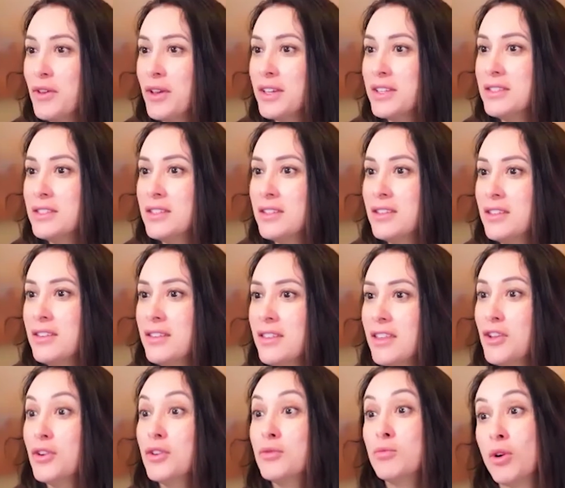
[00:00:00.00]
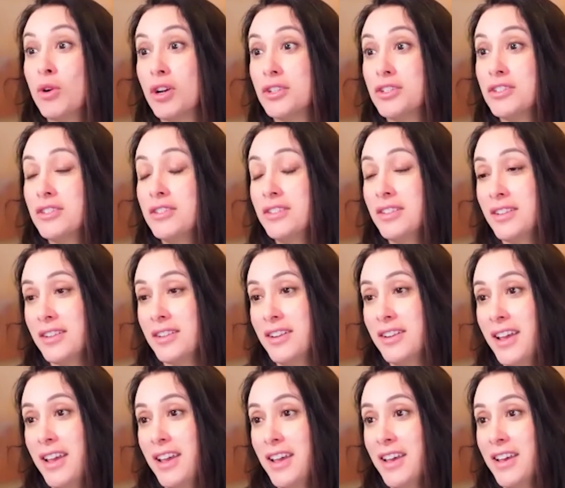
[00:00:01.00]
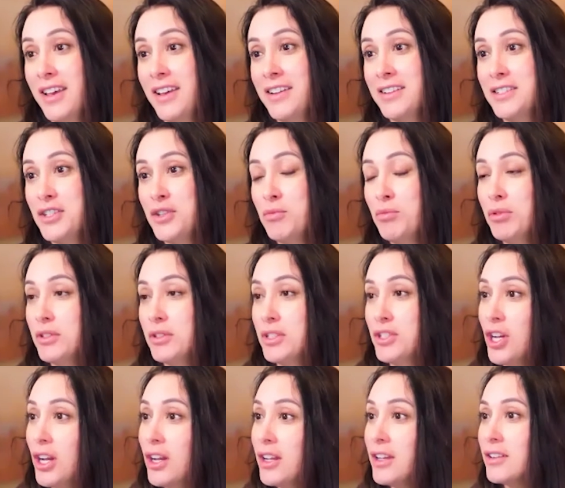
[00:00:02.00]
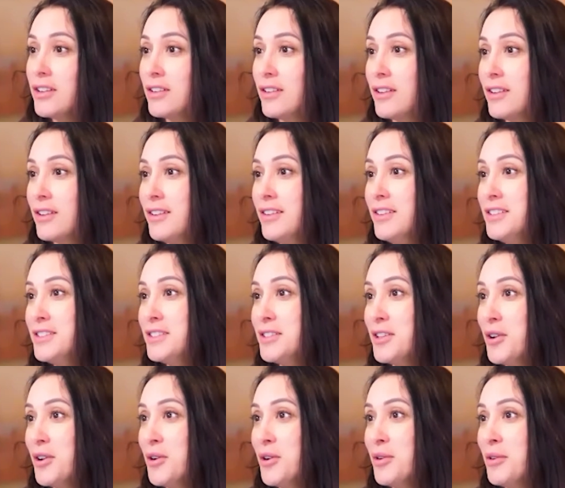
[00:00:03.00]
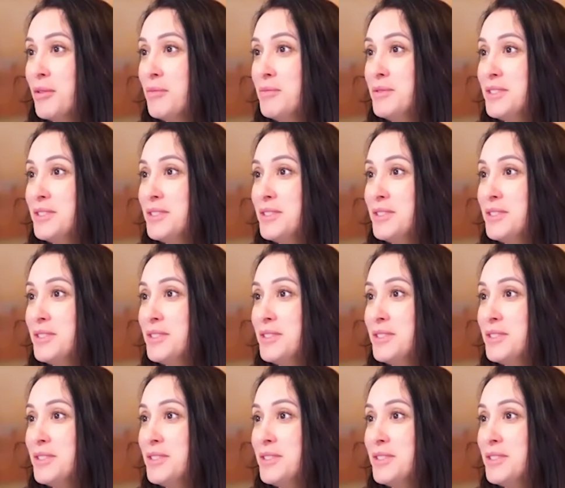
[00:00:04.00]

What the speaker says: I see that you're in Washington and you put a jacket on. So I'm